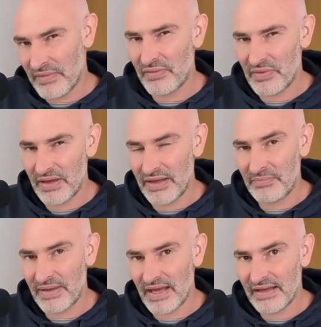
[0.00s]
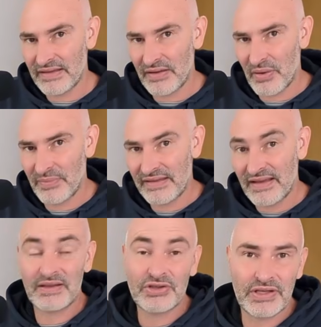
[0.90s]
You can leave me likes, comments,
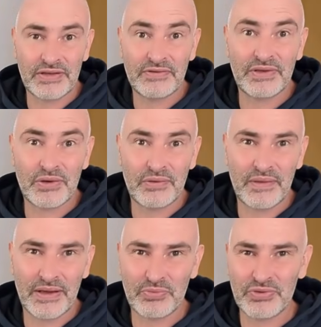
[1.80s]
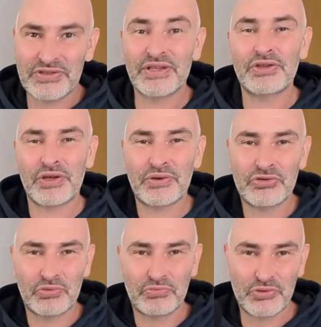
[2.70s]
and share the video. And we'll see each other
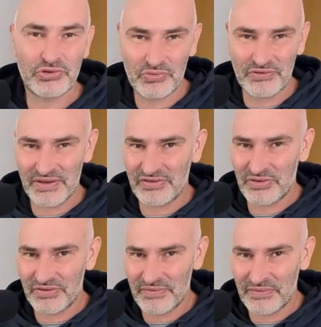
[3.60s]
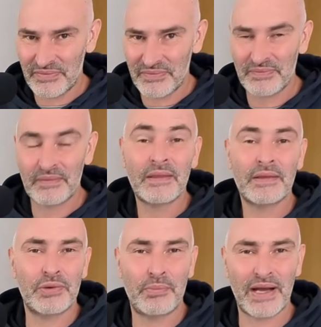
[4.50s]
soon for new adventures.
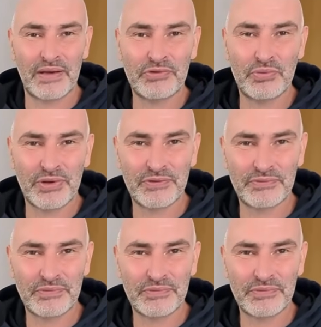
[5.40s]
Goodbye, everyone.